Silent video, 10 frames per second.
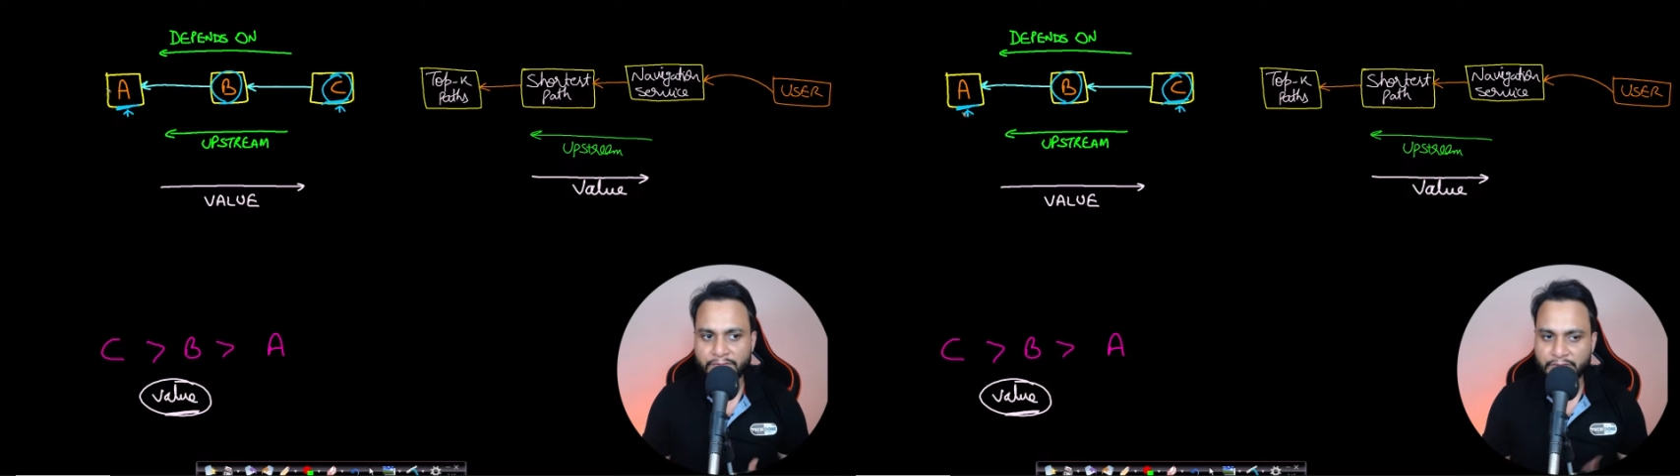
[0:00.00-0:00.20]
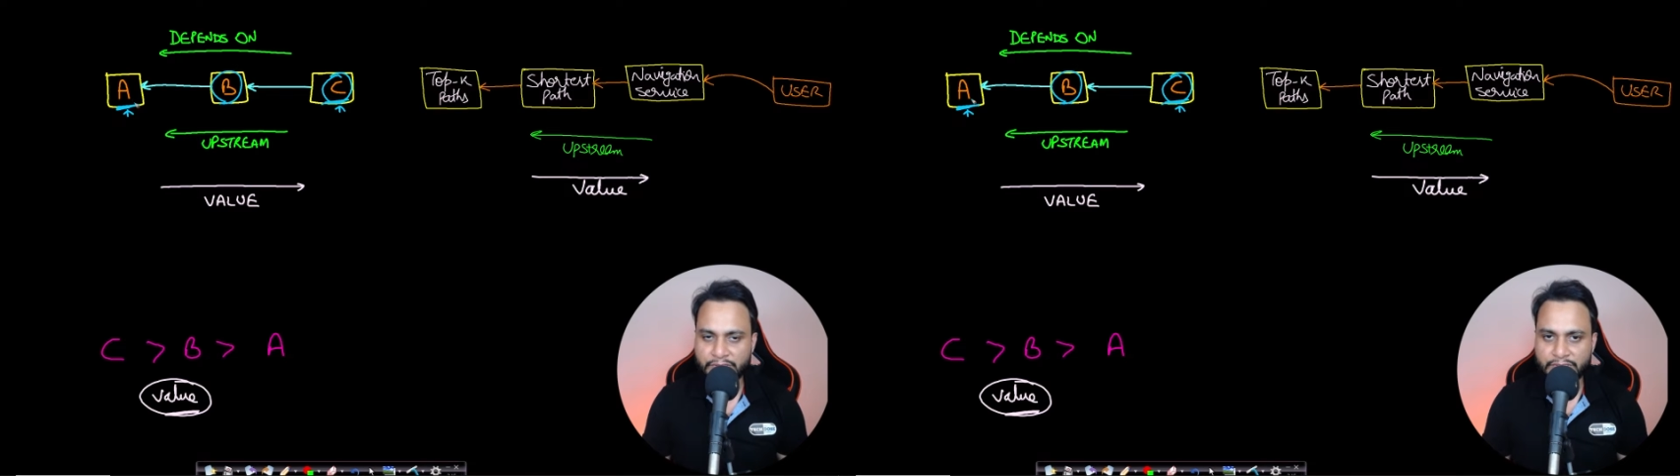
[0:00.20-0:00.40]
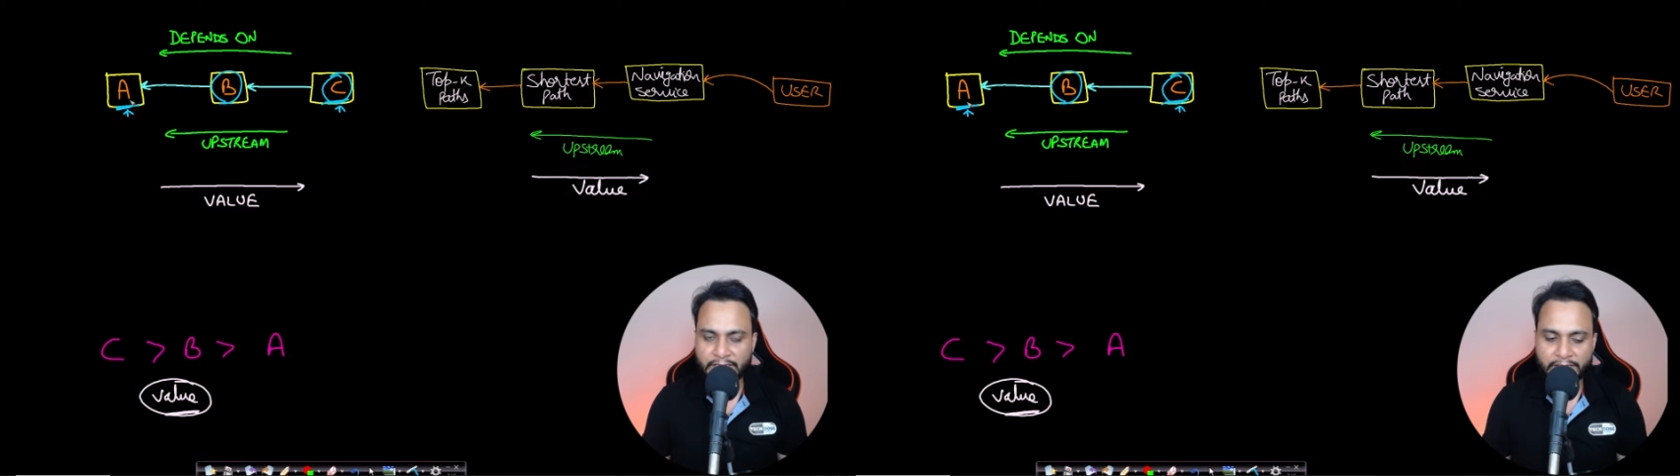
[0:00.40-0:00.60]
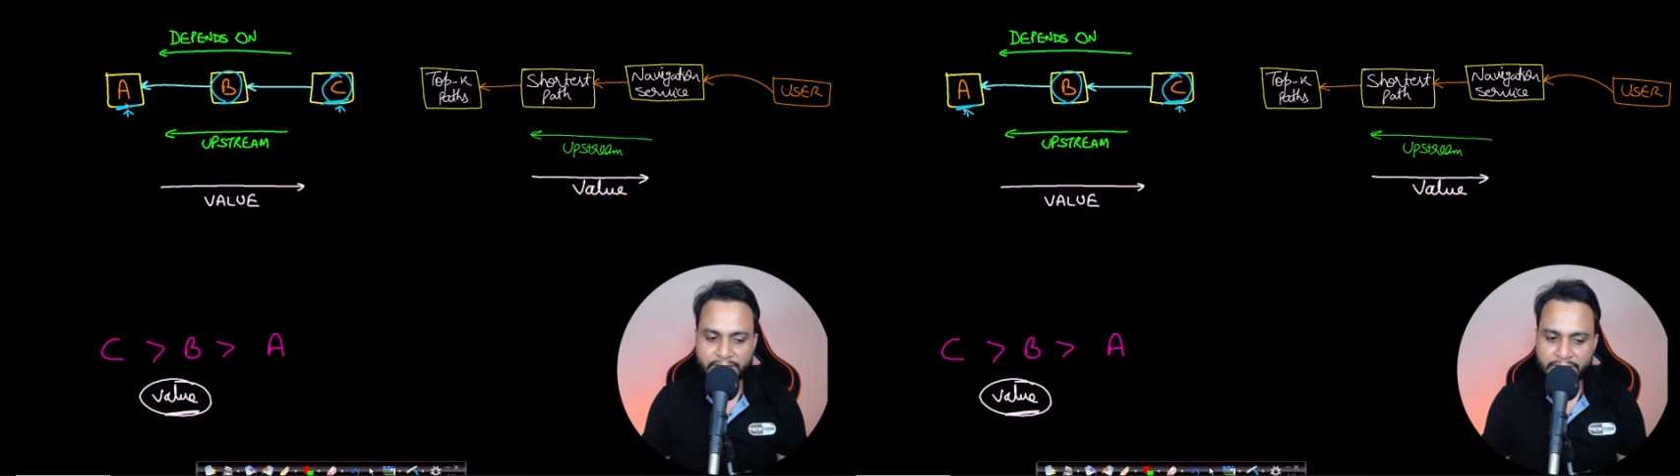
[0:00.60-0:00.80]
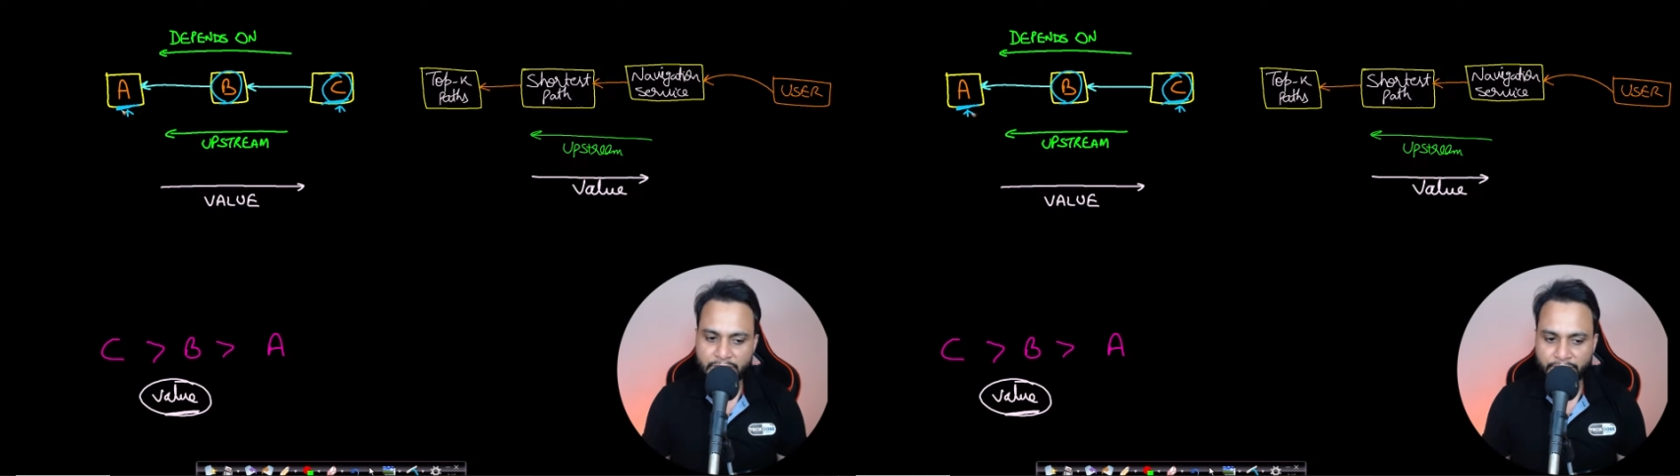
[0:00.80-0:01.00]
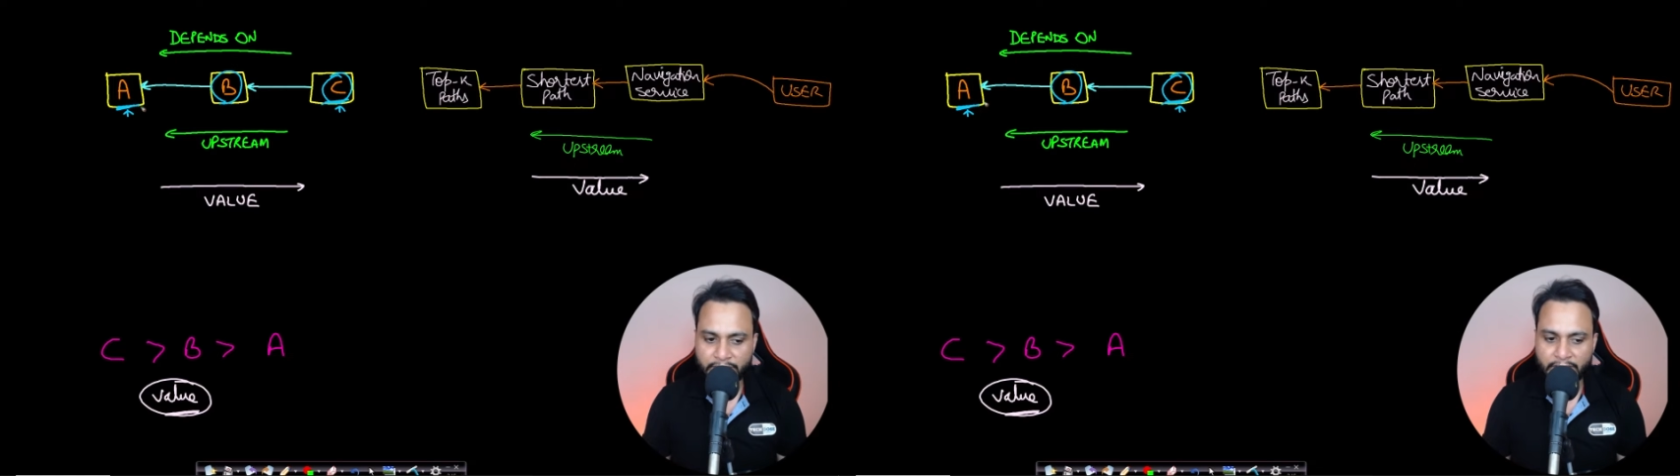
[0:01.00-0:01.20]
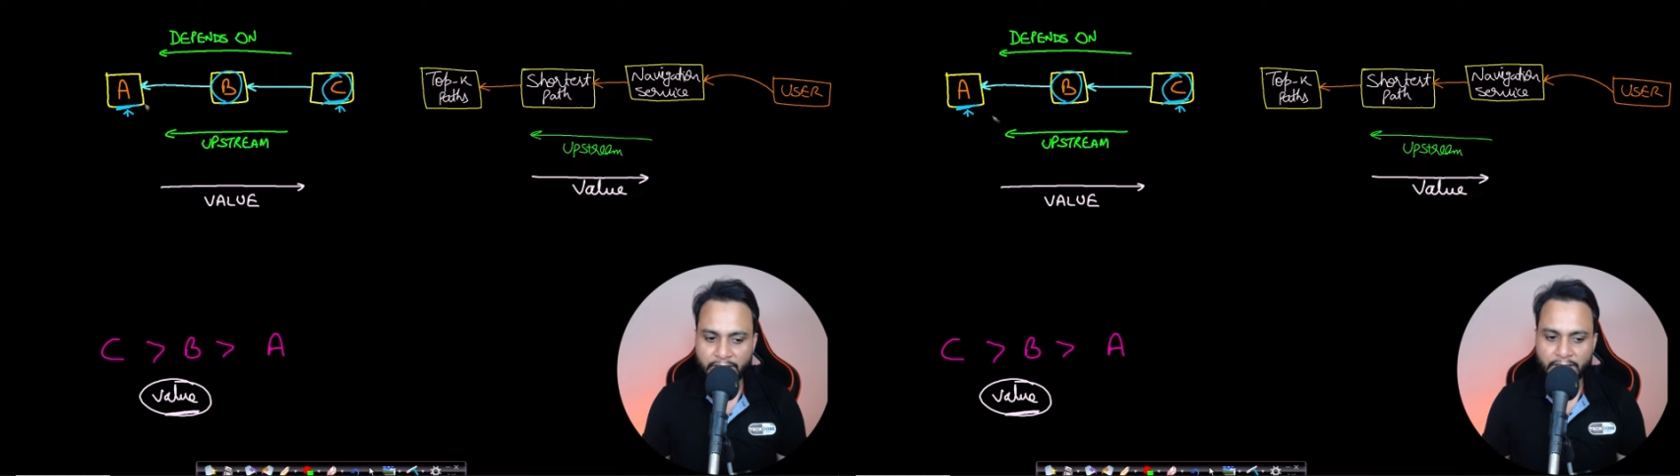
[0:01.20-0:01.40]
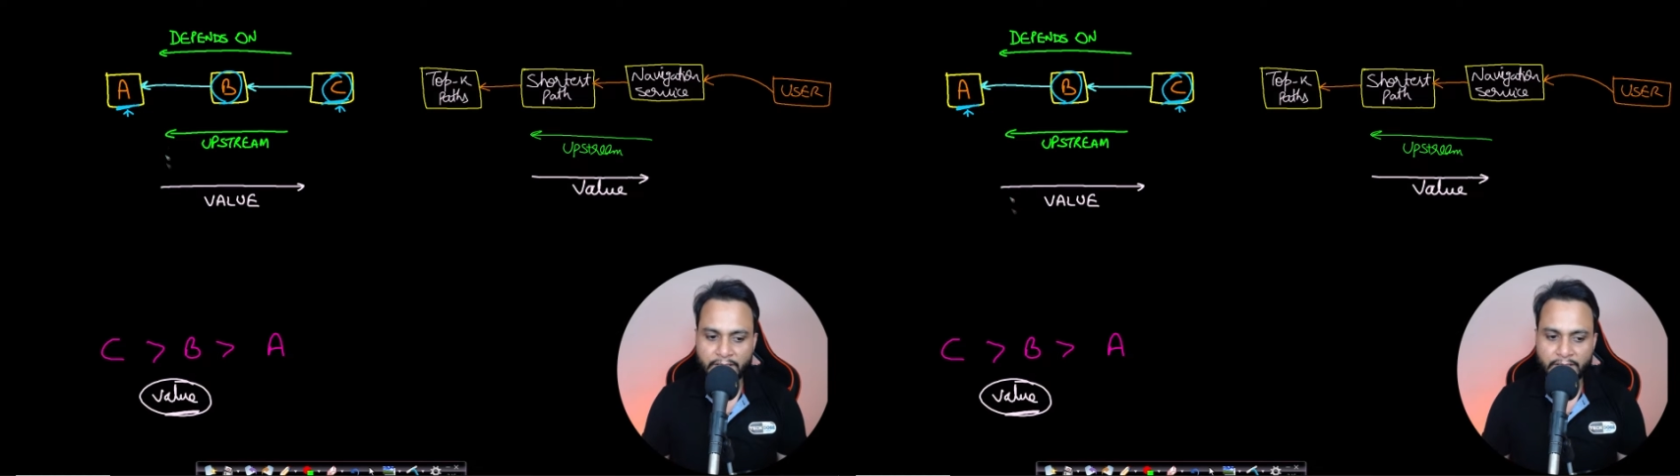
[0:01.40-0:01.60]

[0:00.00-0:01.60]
functionalities of A.